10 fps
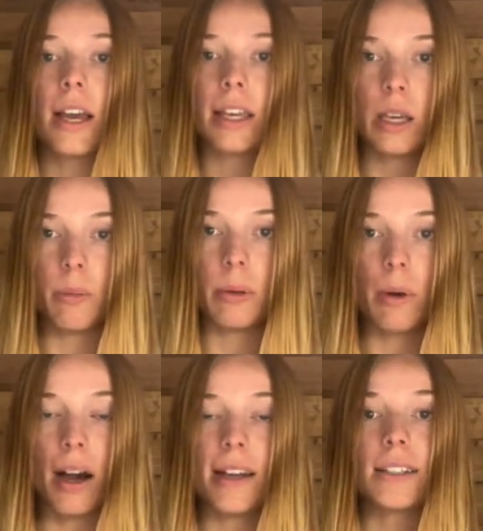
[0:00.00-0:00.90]
Keep in
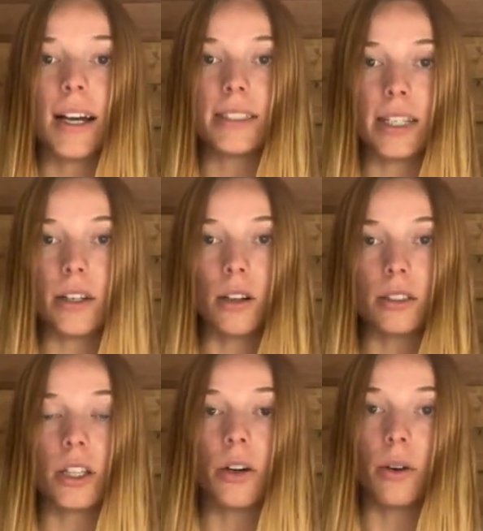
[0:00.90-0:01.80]
mind, I did
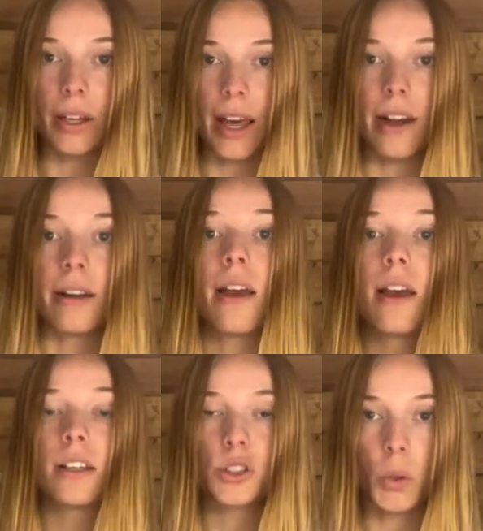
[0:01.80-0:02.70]
also, again,
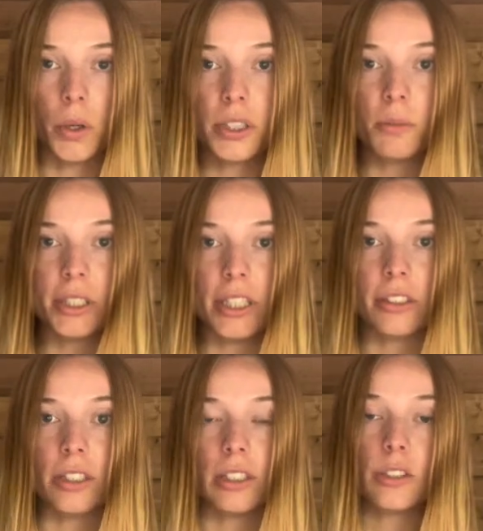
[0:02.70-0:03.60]
source
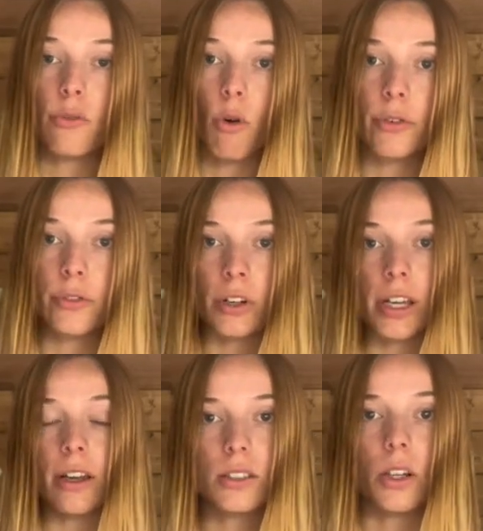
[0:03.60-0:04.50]
materials for
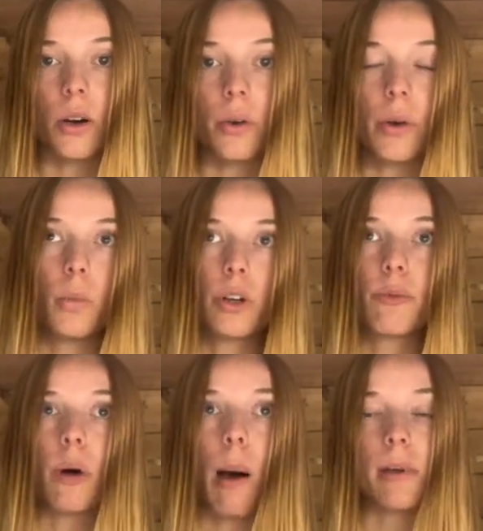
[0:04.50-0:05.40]
free, so it would have
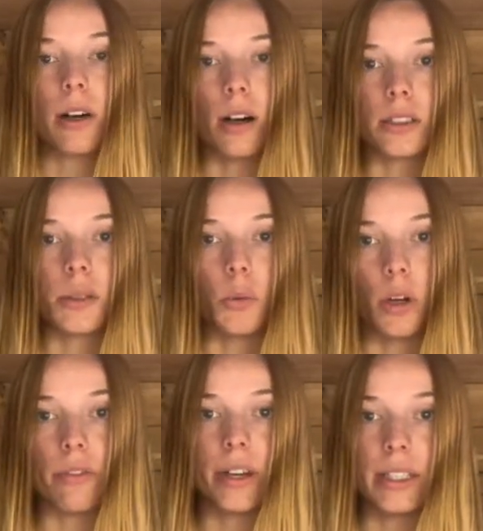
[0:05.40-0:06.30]
probably costed
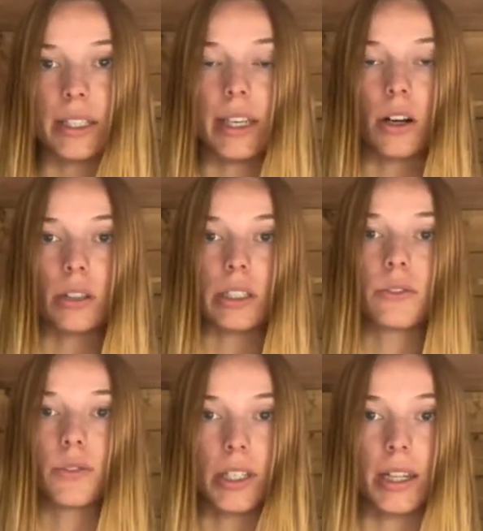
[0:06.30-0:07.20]
more if I didn't get all these
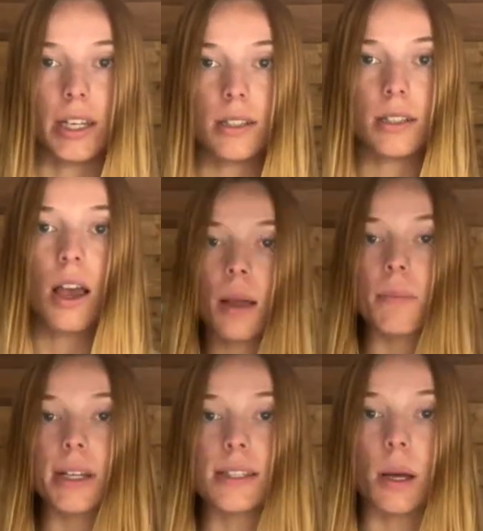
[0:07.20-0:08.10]
free things.
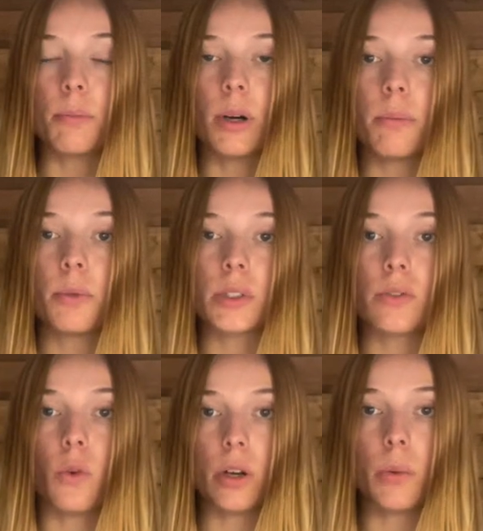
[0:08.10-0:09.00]
My sump pump was
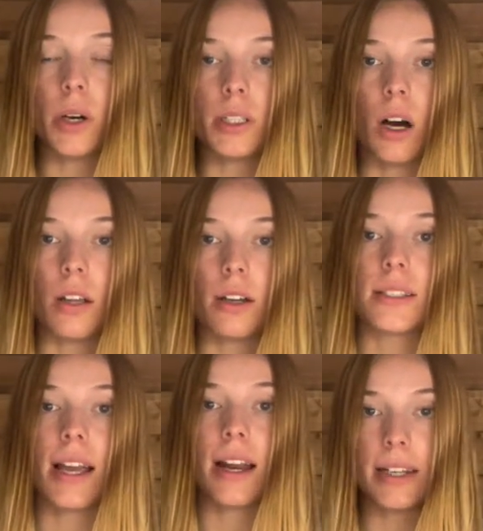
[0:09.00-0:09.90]

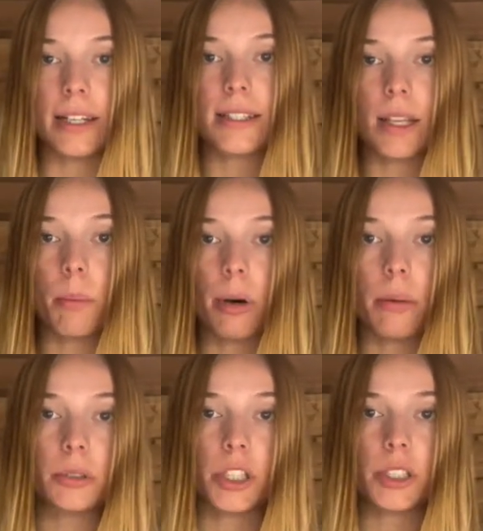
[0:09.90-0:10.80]
$41, and I need a sump
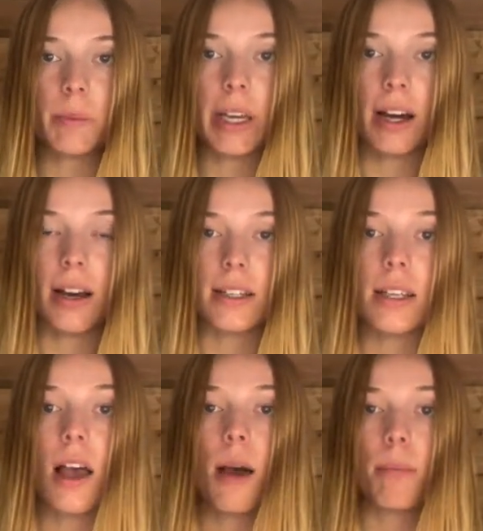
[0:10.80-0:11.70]
pump just because
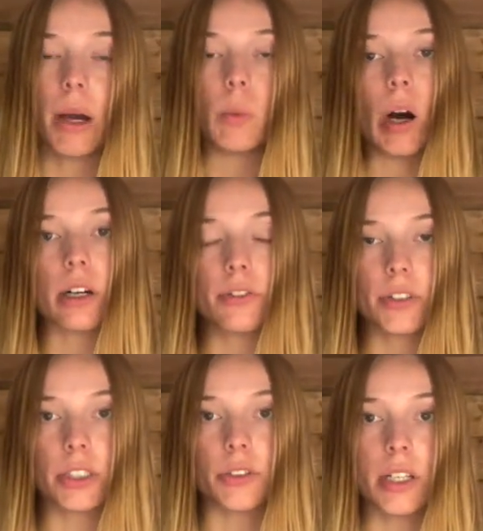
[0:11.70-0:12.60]
my water
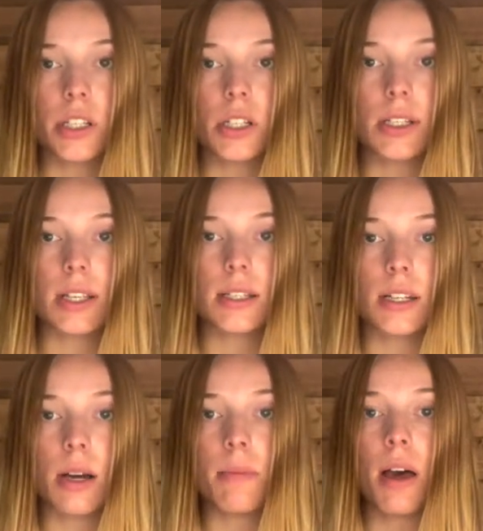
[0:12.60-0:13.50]
filtration
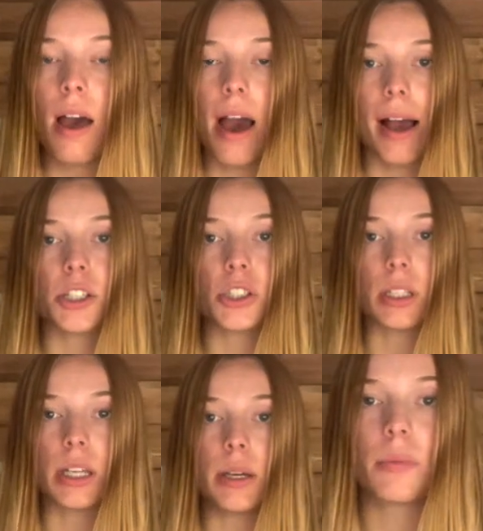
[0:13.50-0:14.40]
system
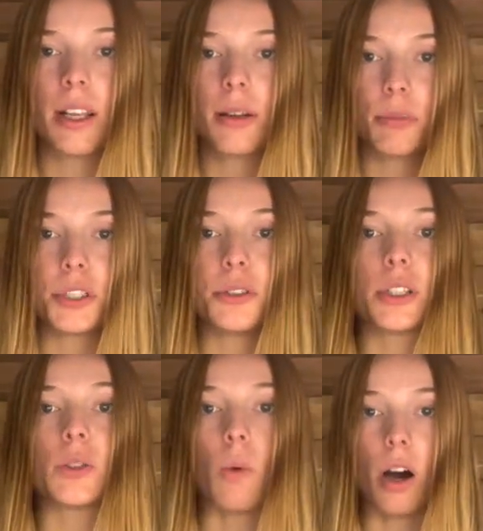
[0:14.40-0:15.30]
actually
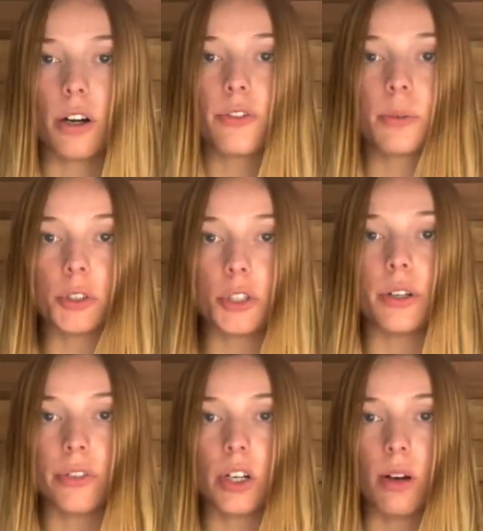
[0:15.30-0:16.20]
produces water from 2
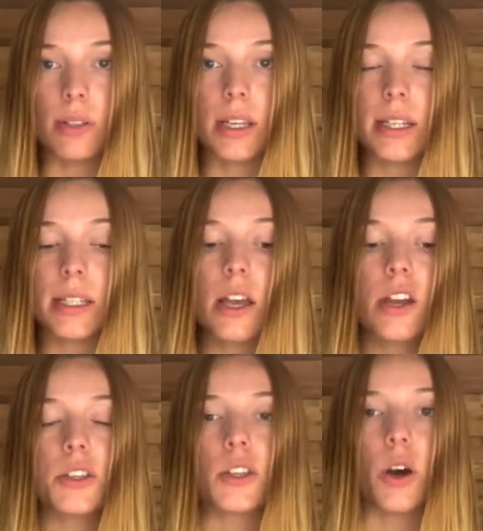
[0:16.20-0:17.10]
different hoses.
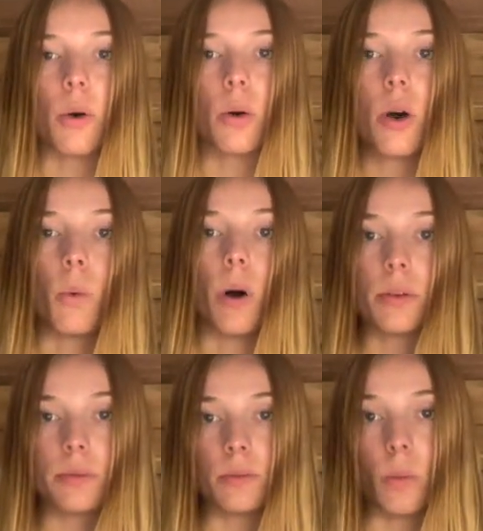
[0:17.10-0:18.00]
So
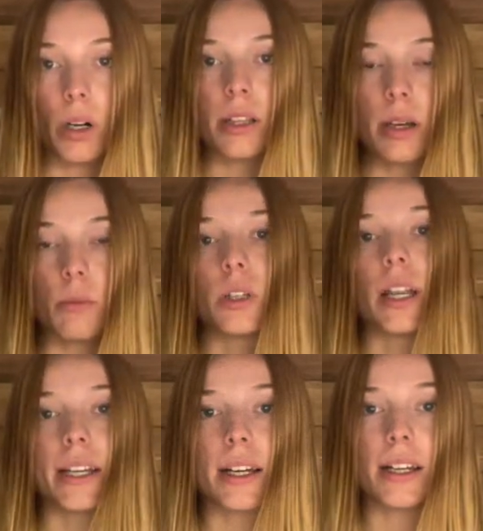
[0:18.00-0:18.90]
one of them would
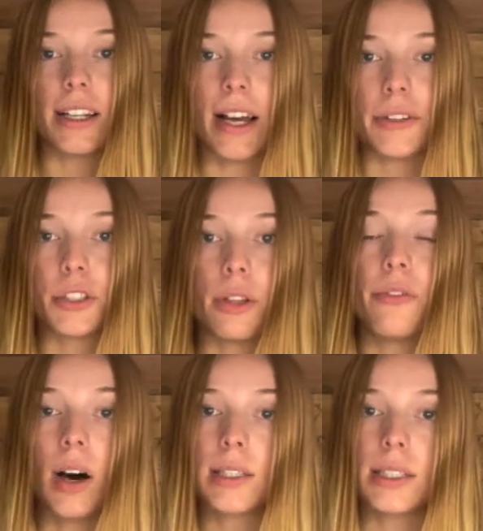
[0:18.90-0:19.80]
like attach to the
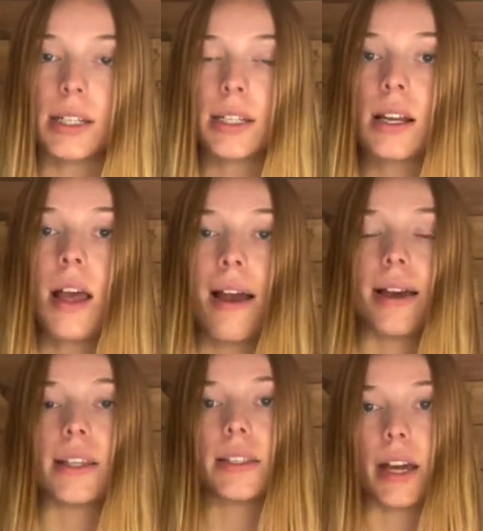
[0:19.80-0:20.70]
faucet,
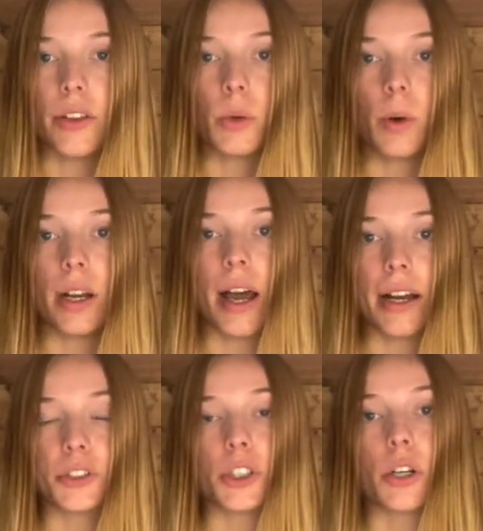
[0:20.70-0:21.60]
and then the other one
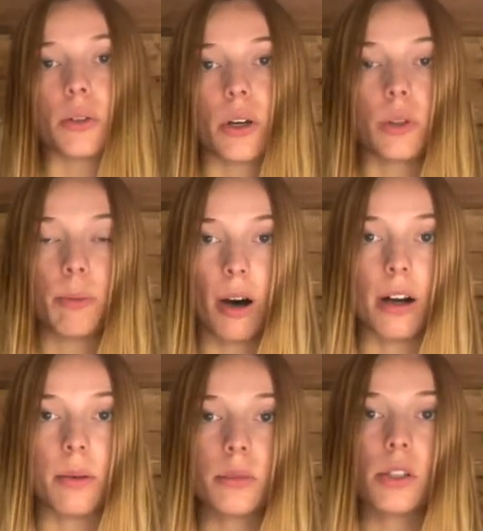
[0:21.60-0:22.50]
actually goes out the
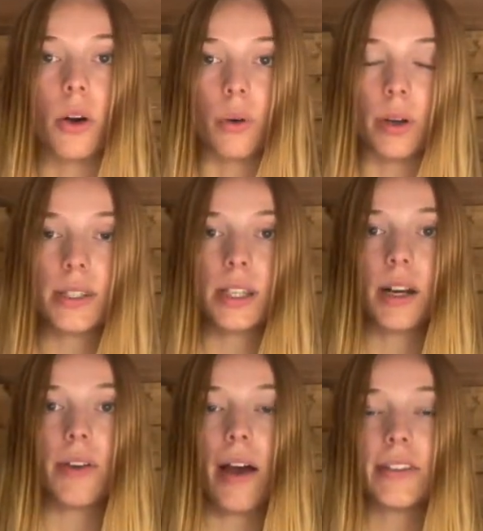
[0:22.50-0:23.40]
bottom. So instead
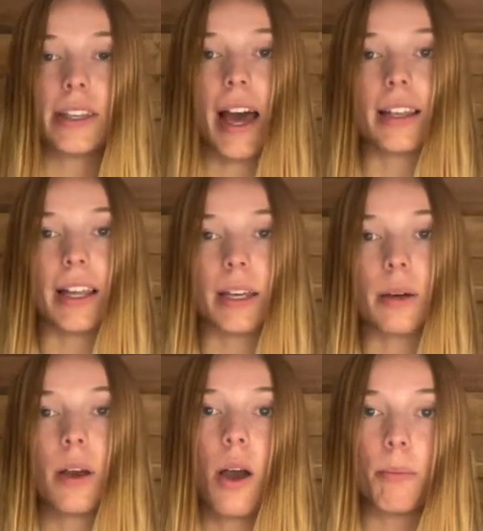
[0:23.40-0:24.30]
of having that like
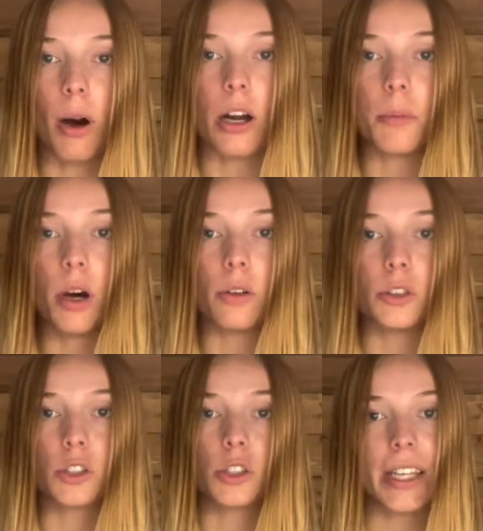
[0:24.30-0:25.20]
bottom hose
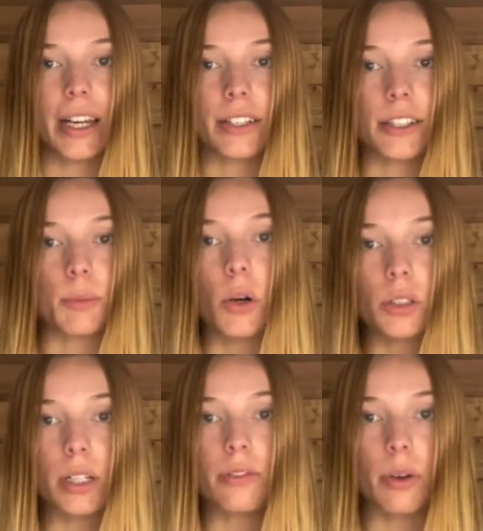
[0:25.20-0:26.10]
just getting
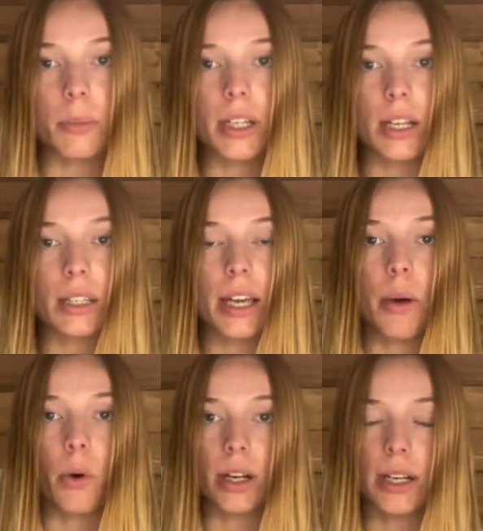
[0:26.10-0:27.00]
disposed of immediately, I
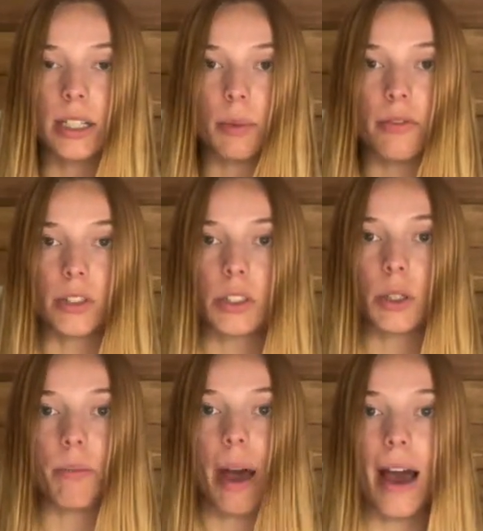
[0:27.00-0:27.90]
wanted it to be
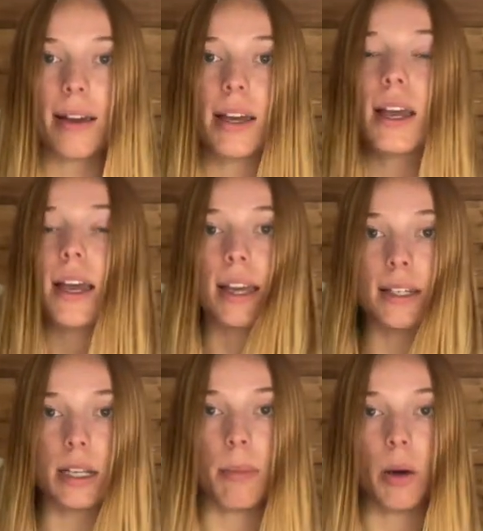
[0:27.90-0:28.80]
filtered back
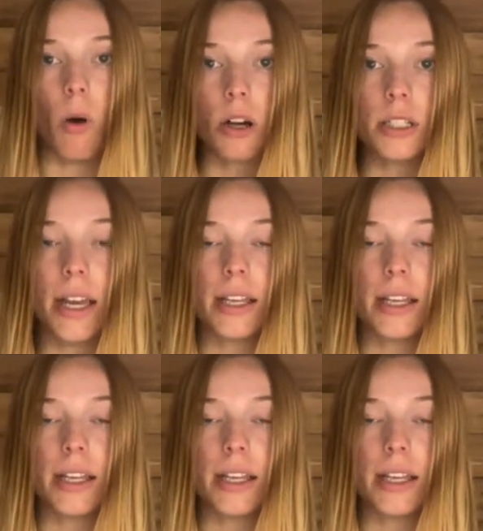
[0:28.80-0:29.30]
into my water tank